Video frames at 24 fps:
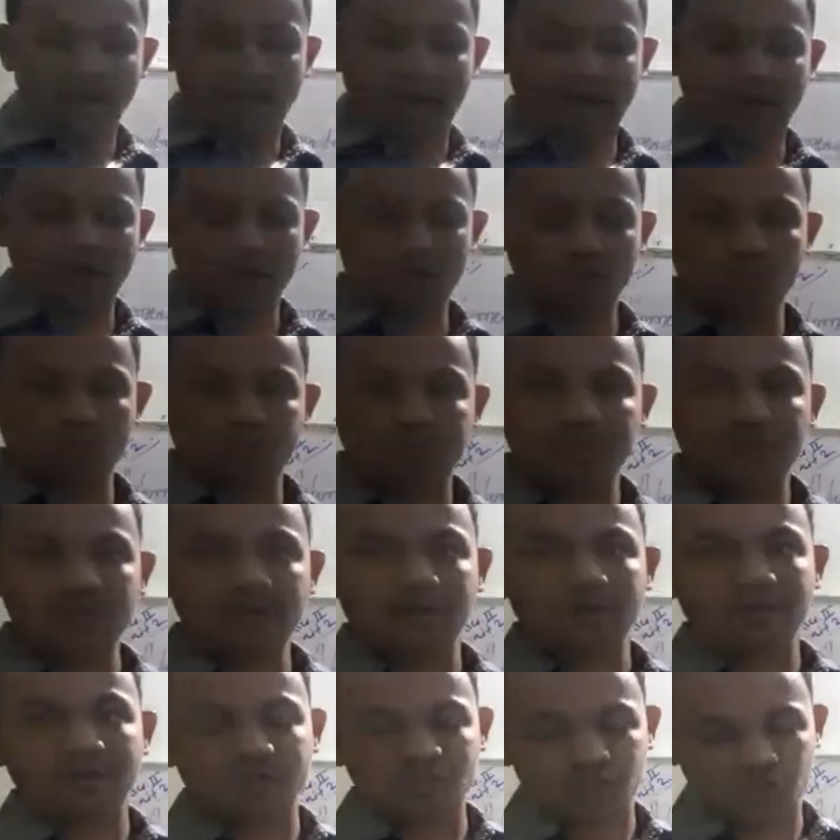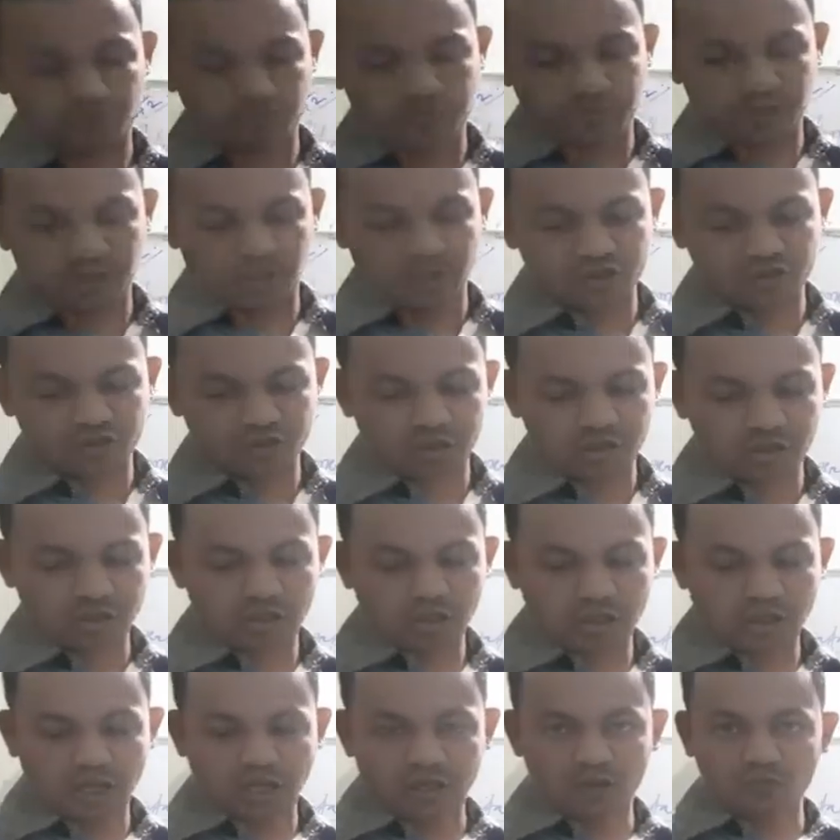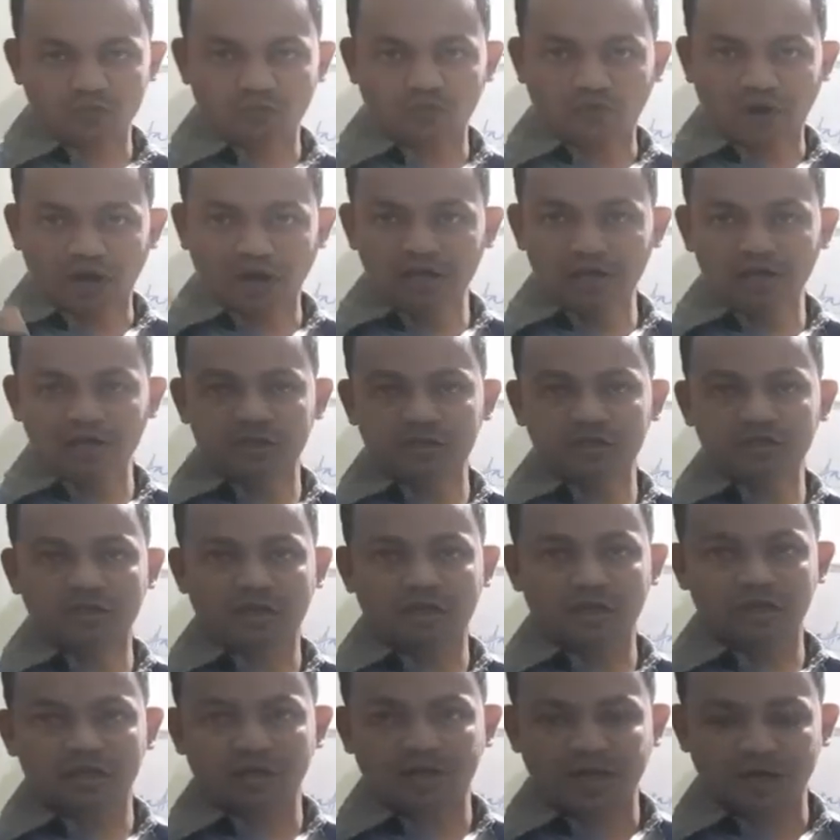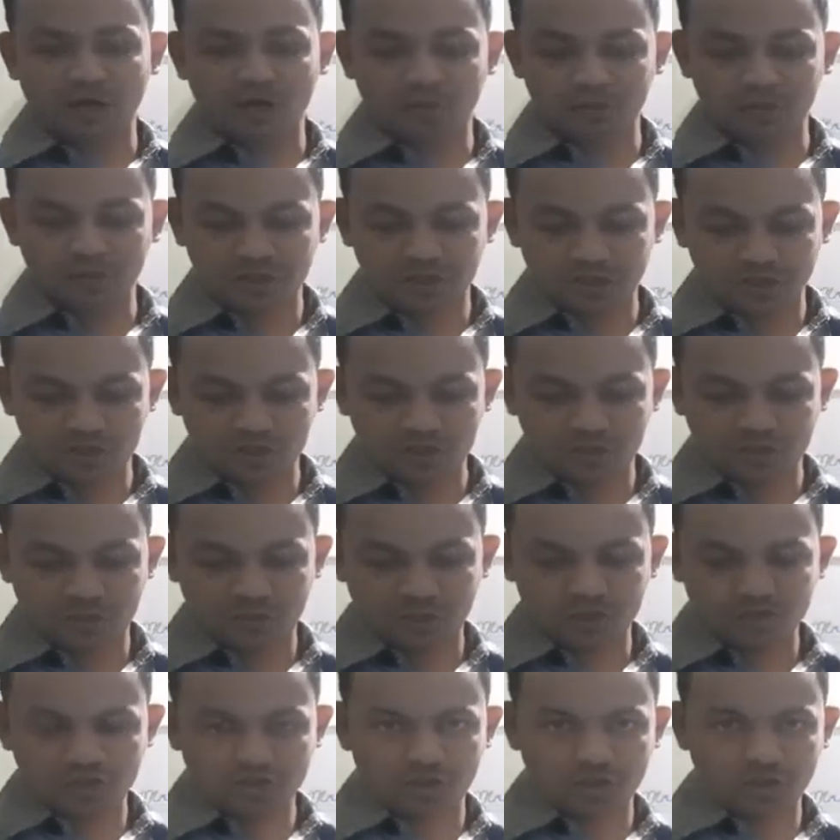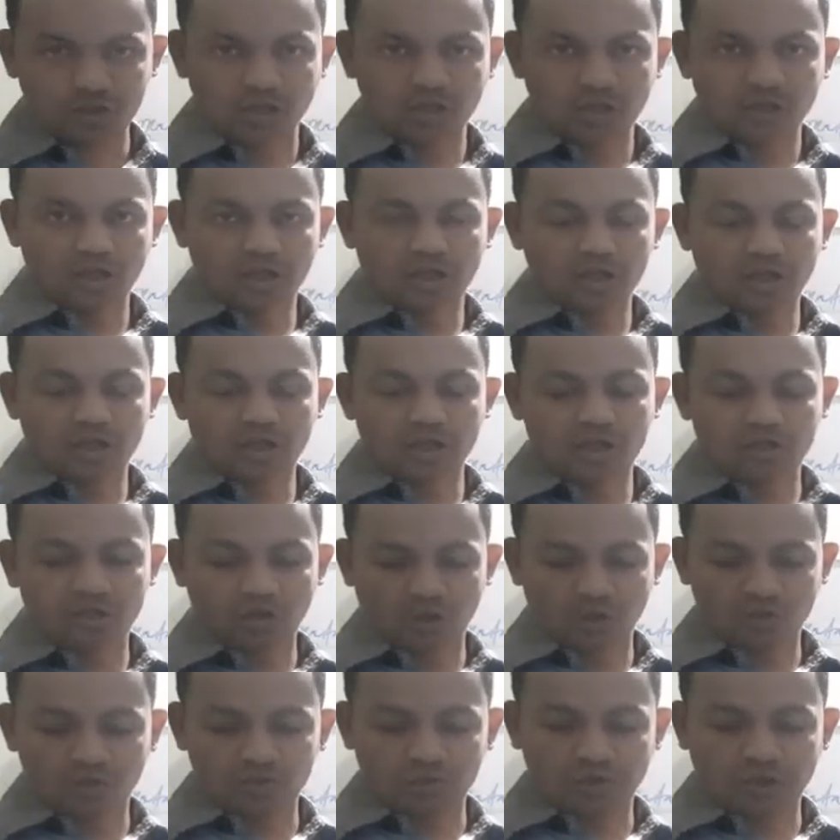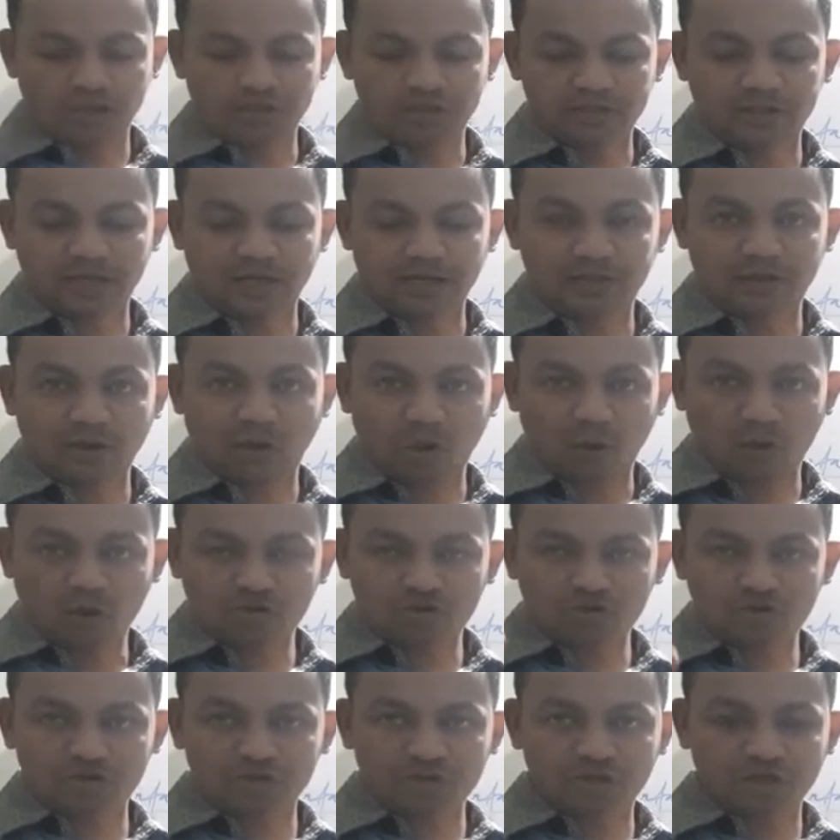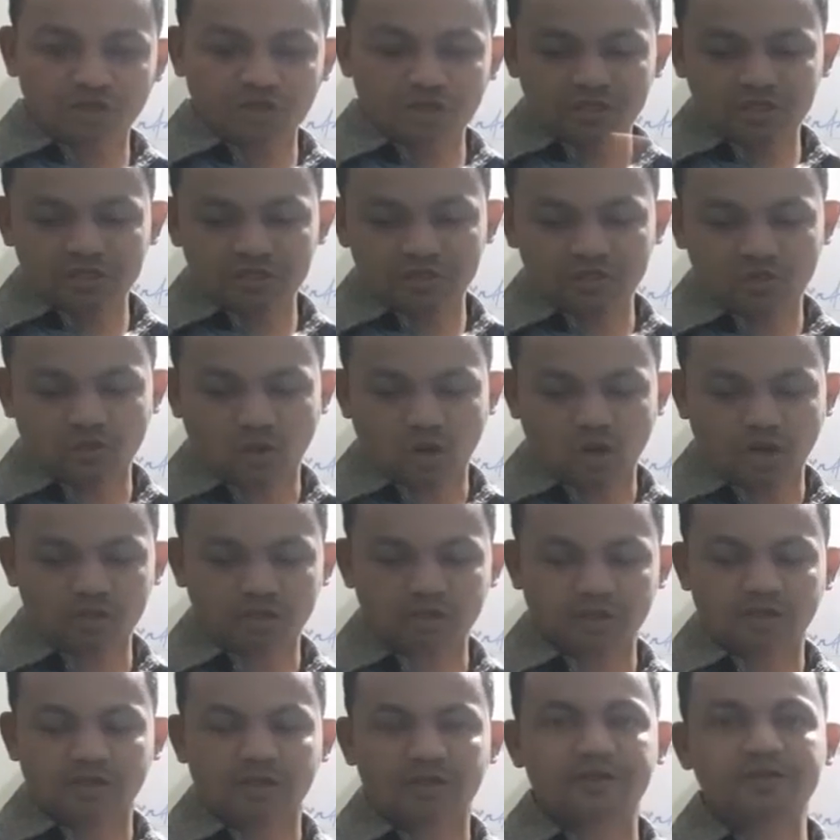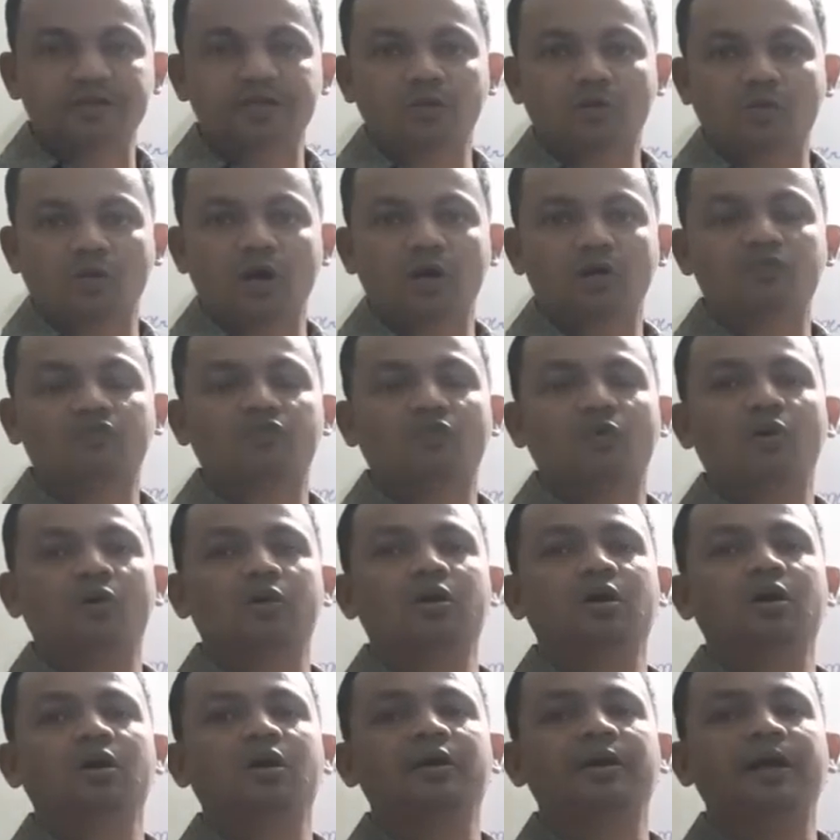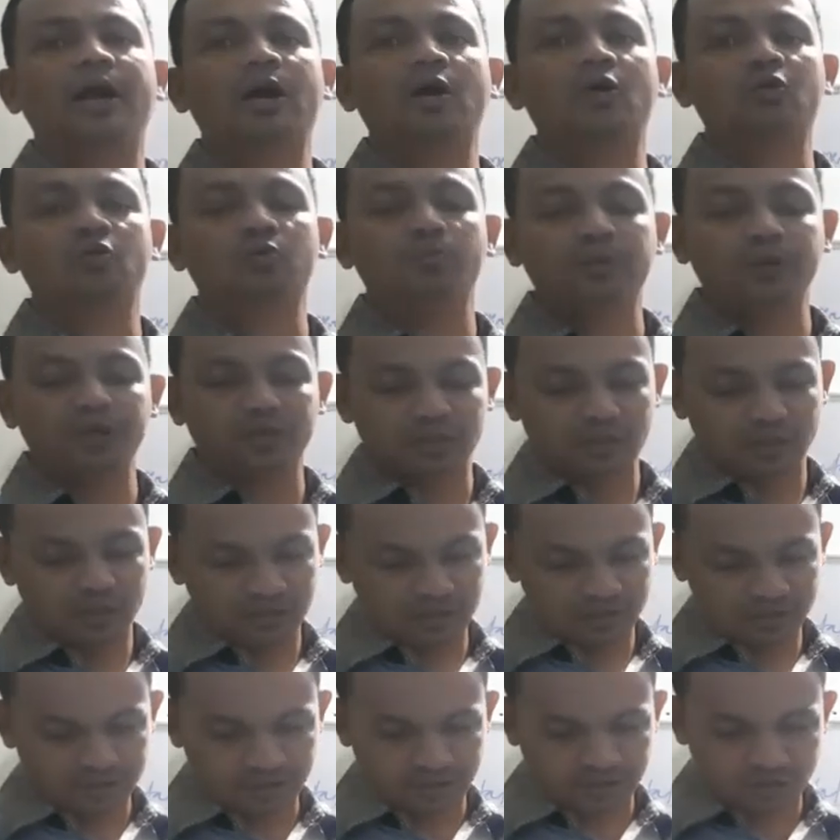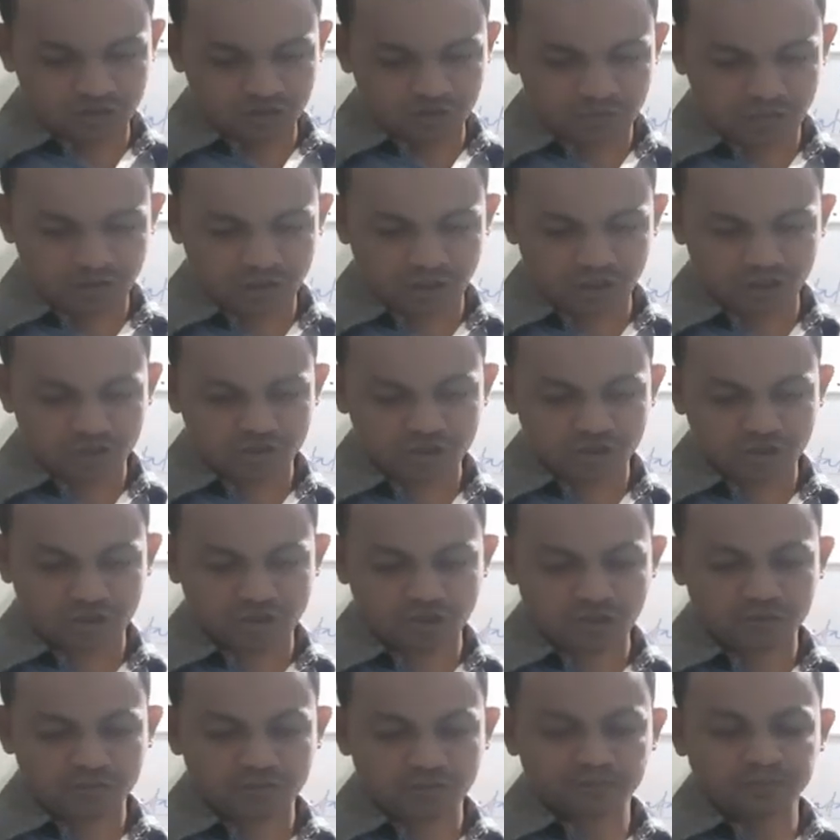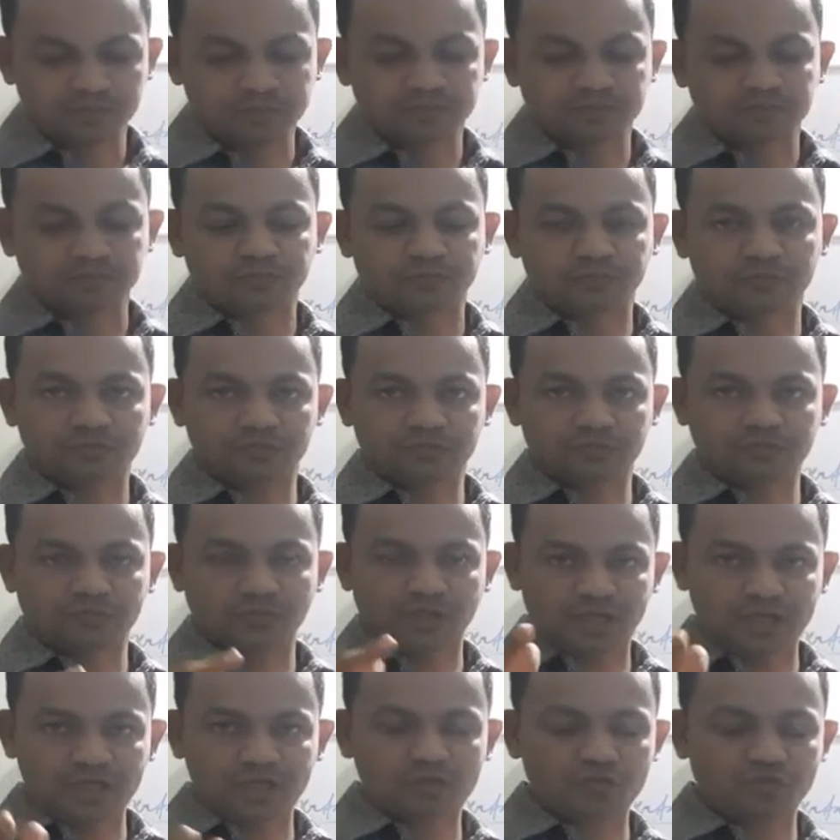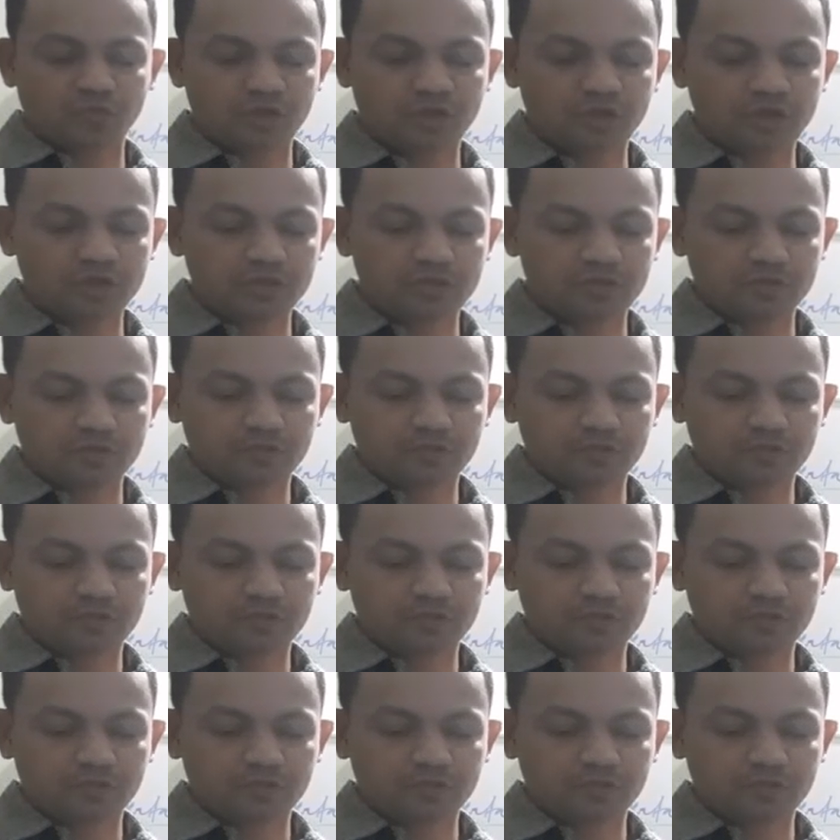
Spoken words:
aerobic respiration, and while in anaerobic respiration you have to write that oxygen is not required for anaerobic respiration. Next one is